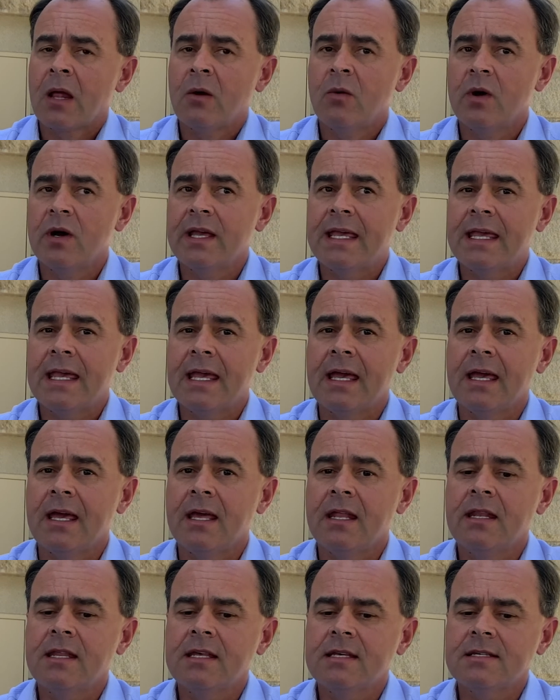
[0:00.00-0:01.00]
Well,
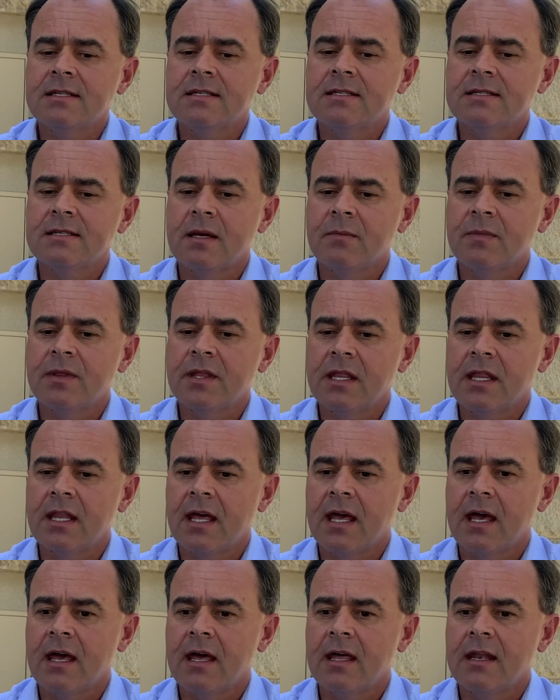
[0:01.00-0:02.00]
again, this is something
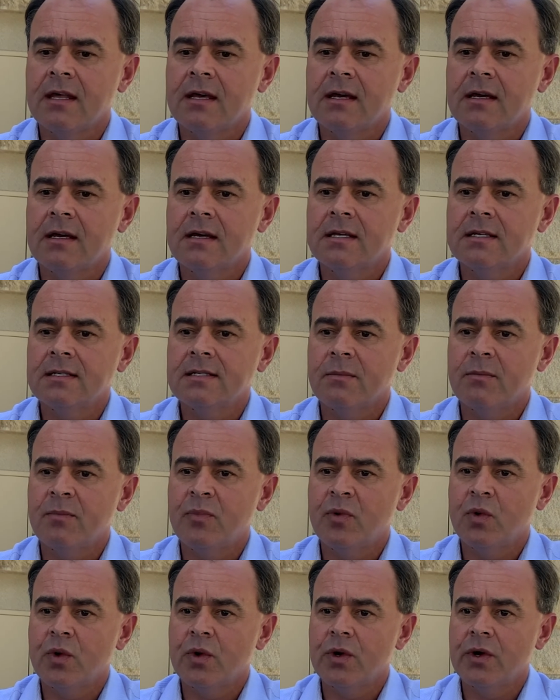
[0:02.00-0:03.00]
that is a
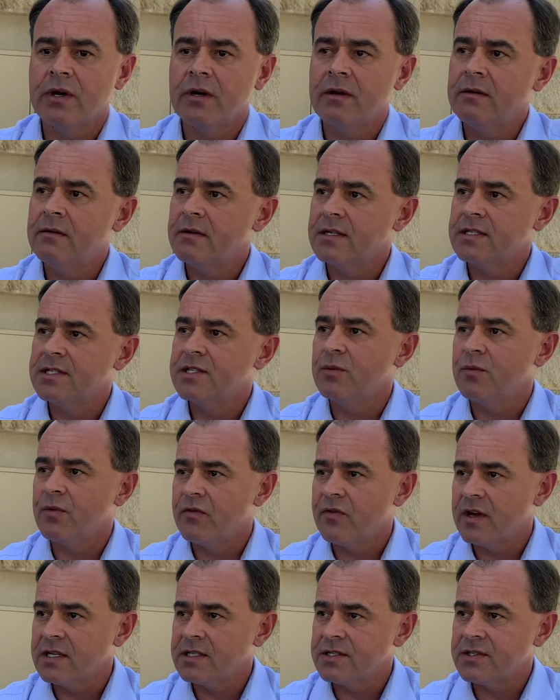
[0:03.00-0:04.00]
board, the
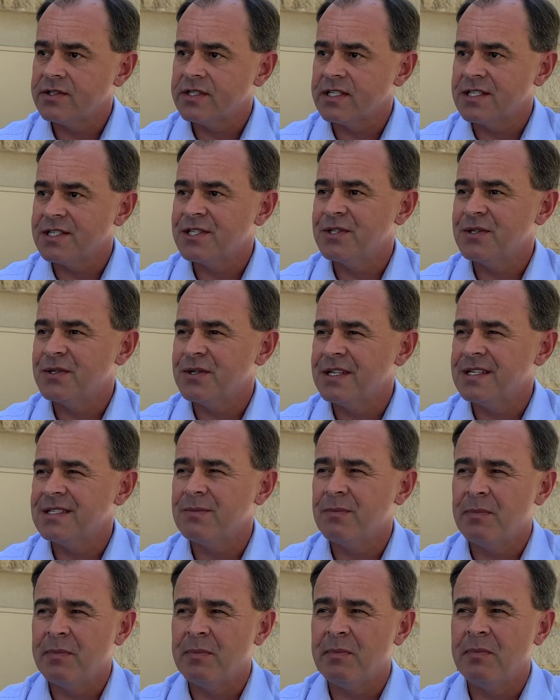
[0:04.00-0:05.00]
supervisors issue, and it's
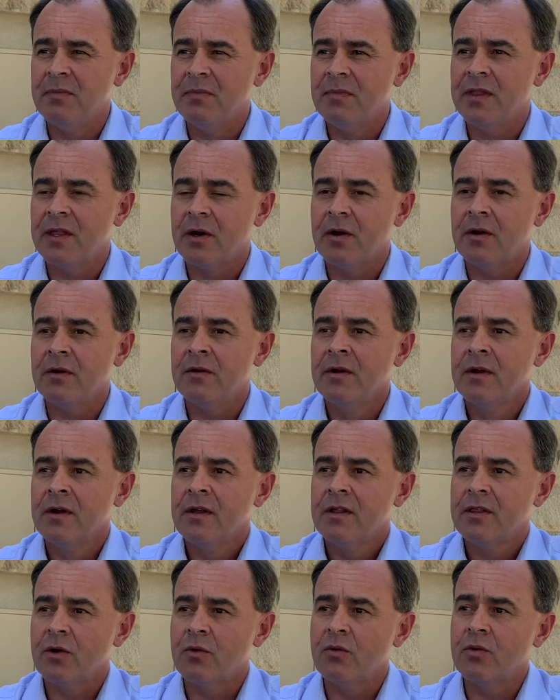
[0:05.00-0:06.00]

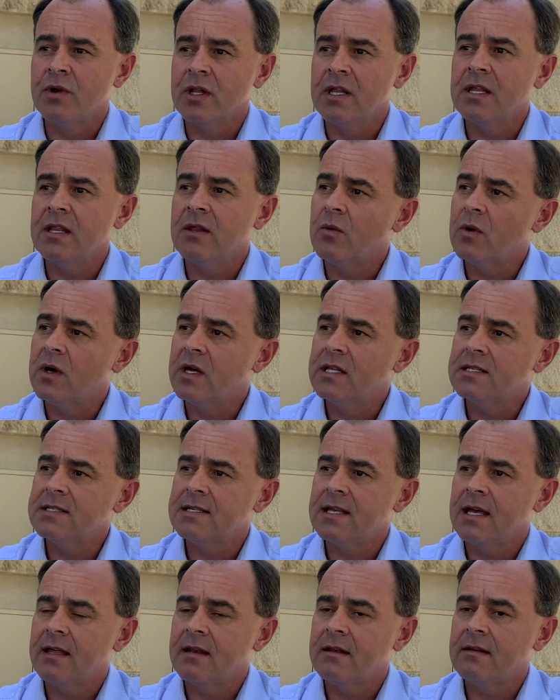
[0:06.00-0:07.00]
they're really the ones
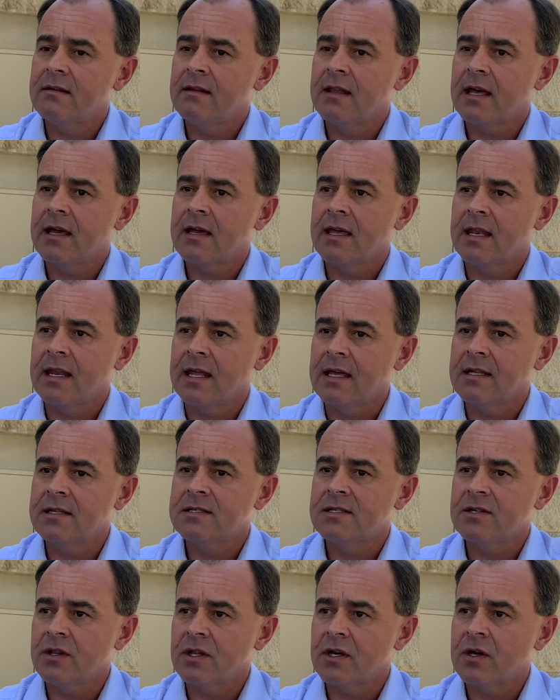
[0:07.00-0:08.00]
that can
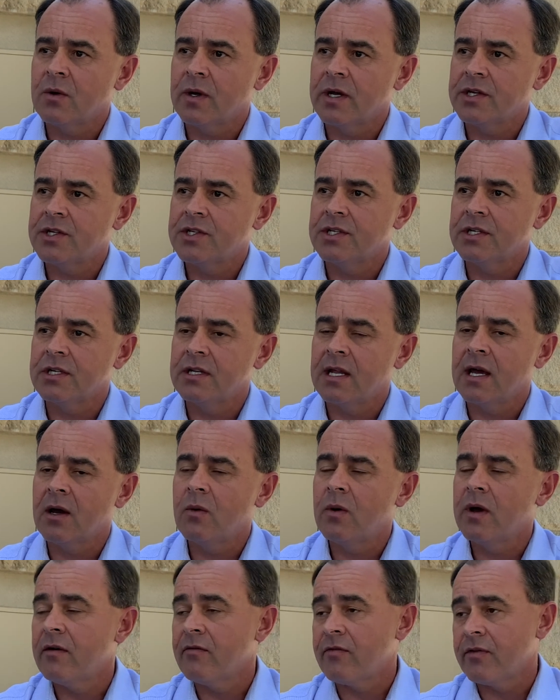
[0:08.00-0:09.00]
answer the question.
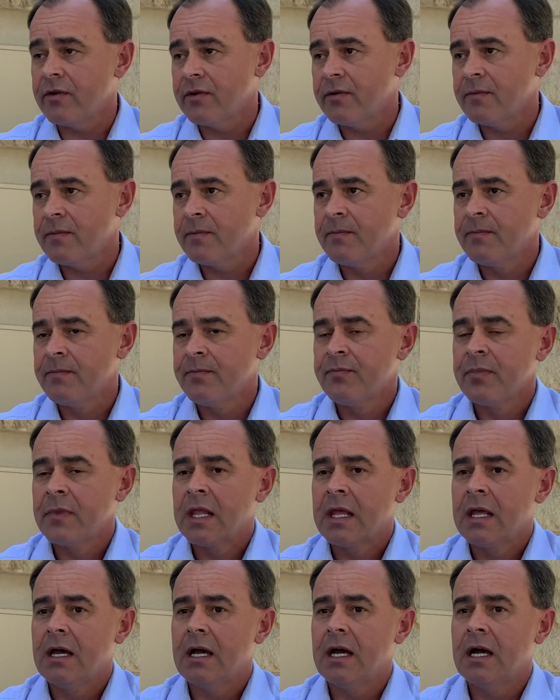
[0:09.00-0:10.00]
However,
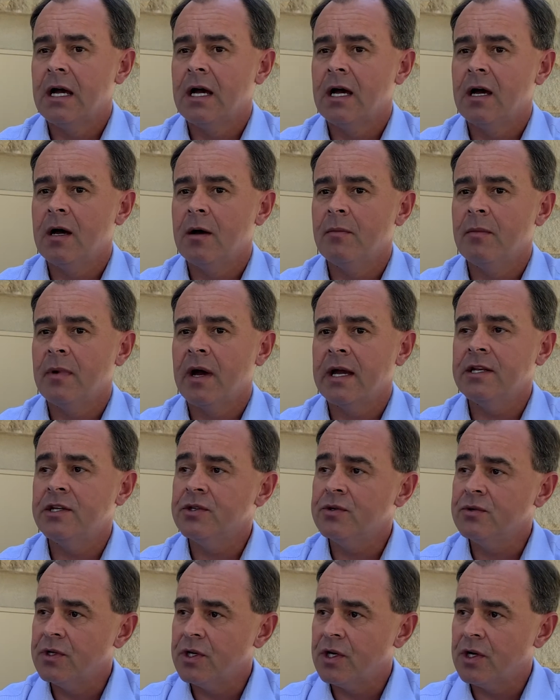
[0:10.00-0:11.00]
I
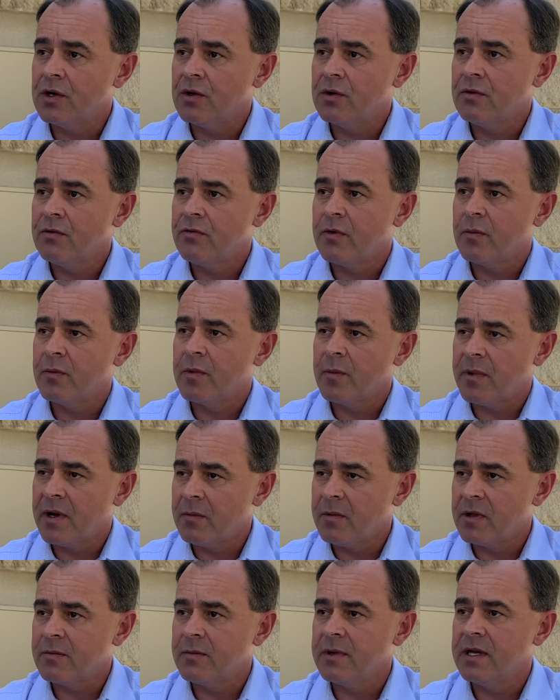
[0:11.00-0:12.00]
do know from the
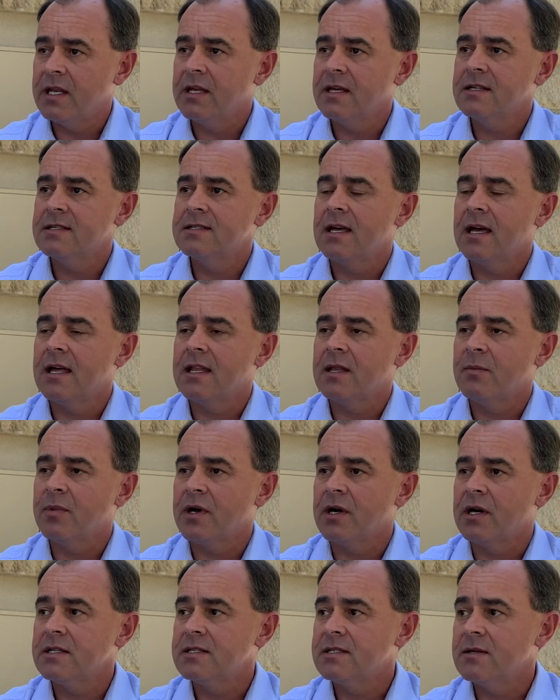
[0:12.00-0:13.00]
public meetings that the
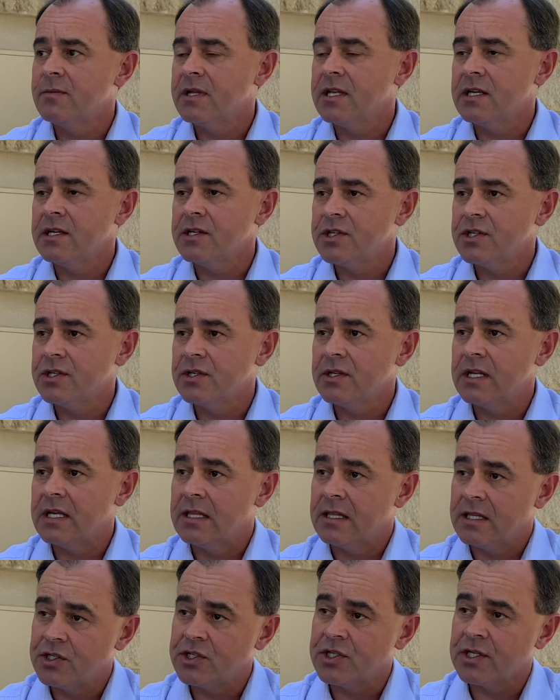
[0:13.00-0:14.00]
bonds have been issued
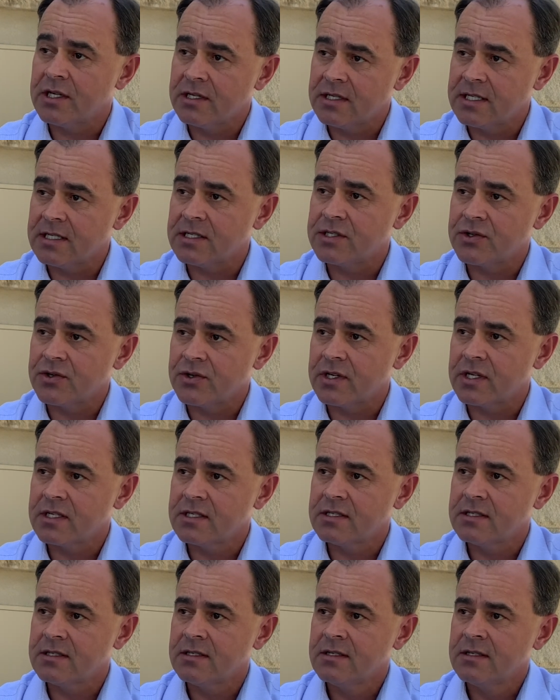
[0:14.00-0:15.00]
in the jail district.